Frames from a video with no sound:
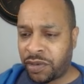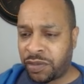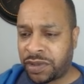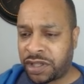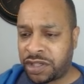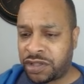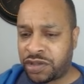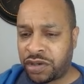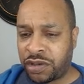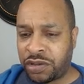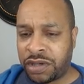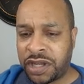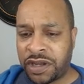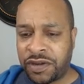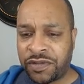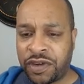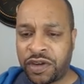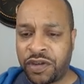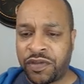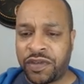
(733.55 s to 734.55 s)
with the drone
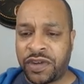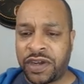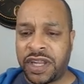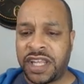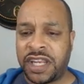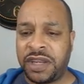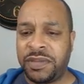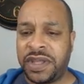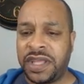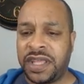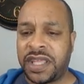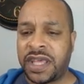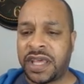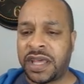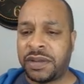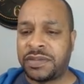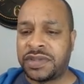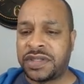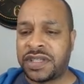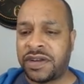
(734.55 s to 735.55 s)
hovering over an enemy camp.